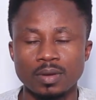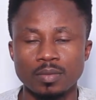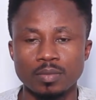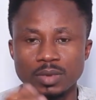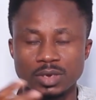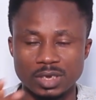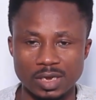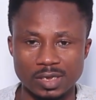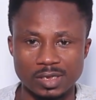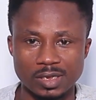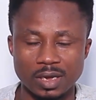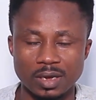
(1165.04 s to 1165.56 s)

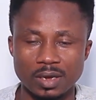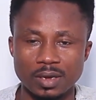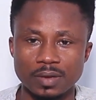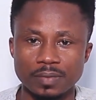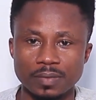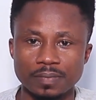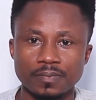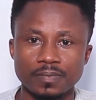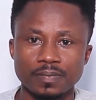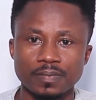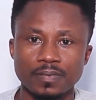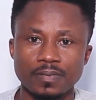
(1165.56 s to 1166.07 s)
But yes,
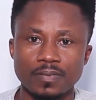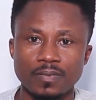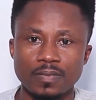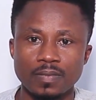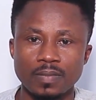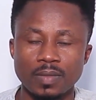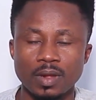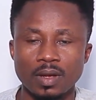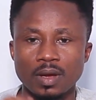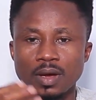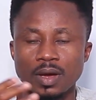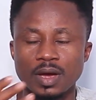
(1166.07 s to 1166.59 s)

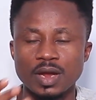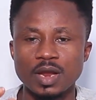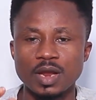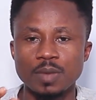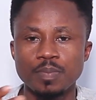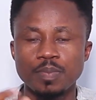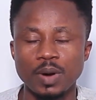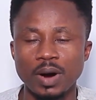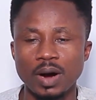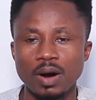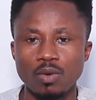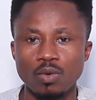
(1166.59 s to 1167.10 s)
any
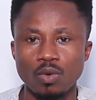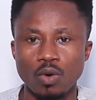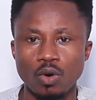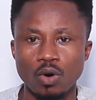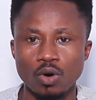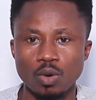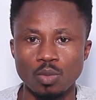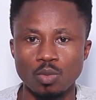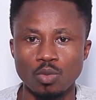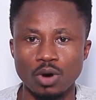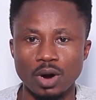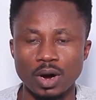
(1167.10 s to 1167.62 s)
power
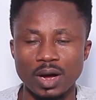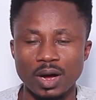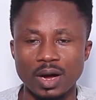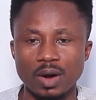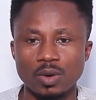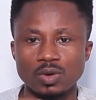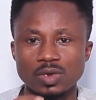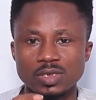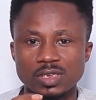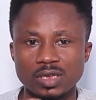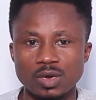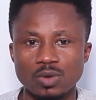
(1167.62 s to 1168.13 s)
or honor, I
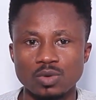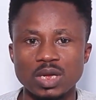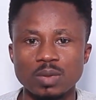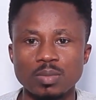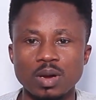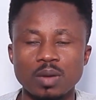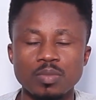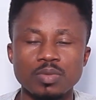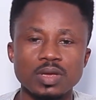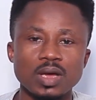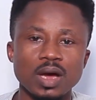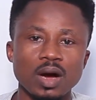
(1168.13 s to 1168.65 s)
will say when you
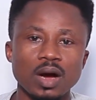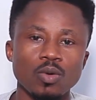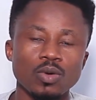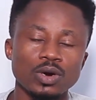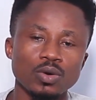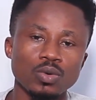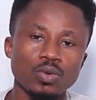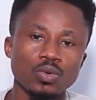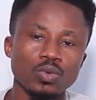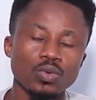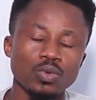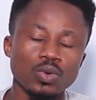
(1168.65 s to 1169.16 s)
may be a old
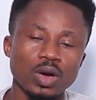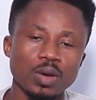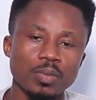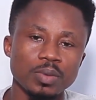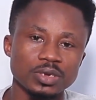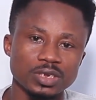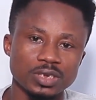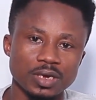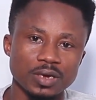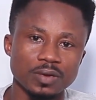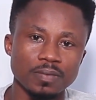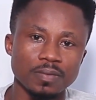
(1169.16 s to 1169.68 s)
woman for a
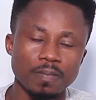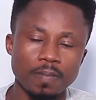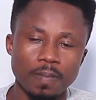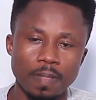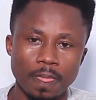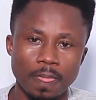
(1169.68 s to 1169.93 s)
ship.